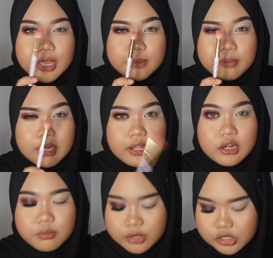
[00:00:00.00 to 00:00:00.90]
my
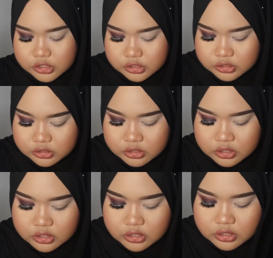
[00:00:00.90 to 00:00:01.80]
blending brush
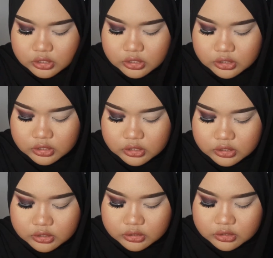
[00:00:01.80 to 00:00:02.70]

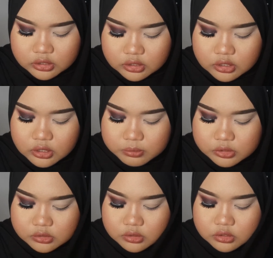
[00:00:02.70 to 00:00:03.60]
and
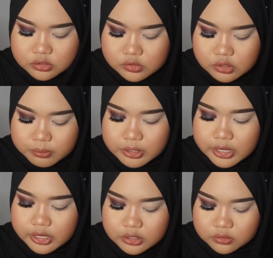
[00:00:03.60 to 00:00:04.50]
I'm just going to
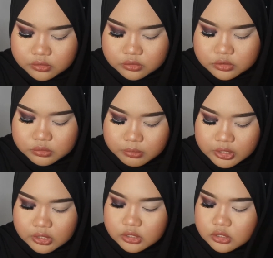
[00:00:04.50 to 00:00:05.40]
apply it onto
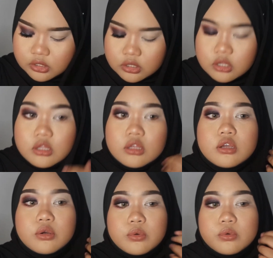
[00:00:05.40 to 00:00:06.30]
my
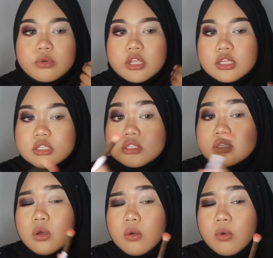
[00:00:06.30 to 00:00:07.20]
crease.
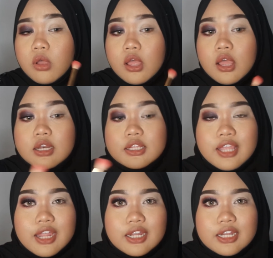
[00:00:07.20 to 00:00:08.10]
So the
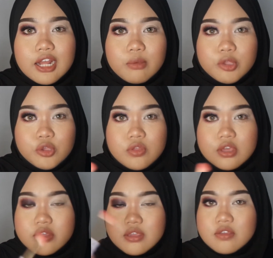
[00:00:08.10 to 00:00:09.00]
technique that I'll be
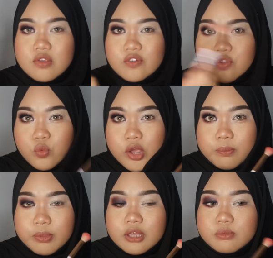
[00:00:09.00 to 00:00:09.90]
using is instead of
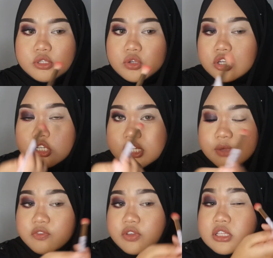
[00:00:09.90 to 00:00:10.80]
swiping, I'm just going to
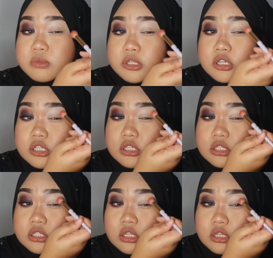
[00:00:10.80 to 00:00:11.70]
dab first
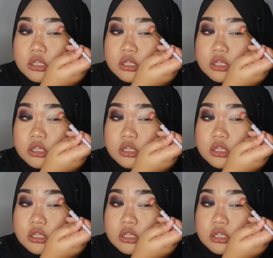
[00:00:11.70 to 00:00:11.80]
because